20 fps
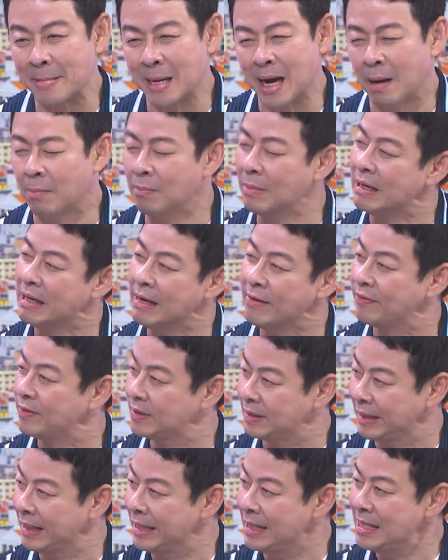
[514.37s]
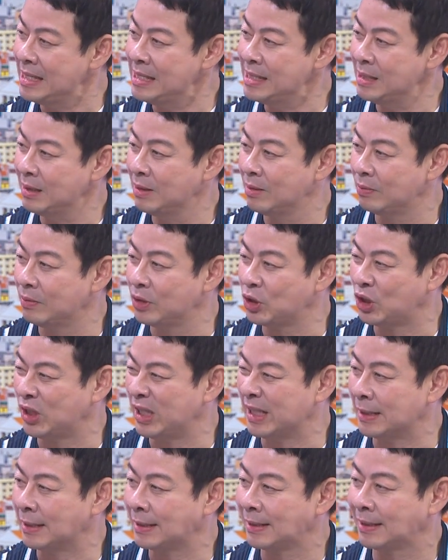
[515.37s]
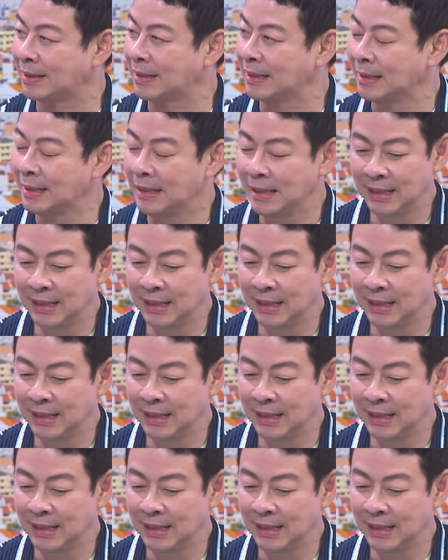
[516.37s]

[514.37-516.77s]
uplifting, which is